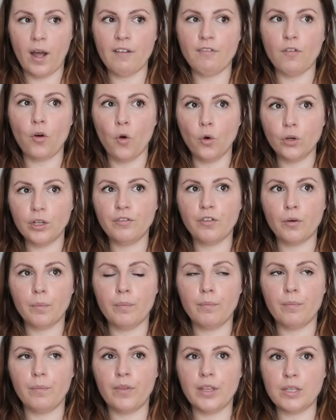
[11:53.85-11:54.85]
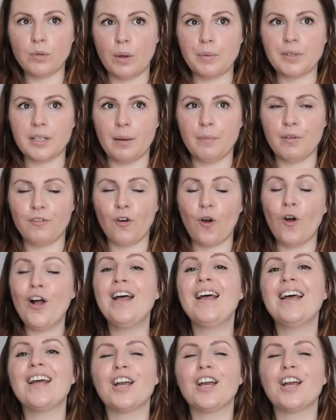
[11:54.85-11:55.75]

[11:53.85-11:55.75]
I've ordered from this website before.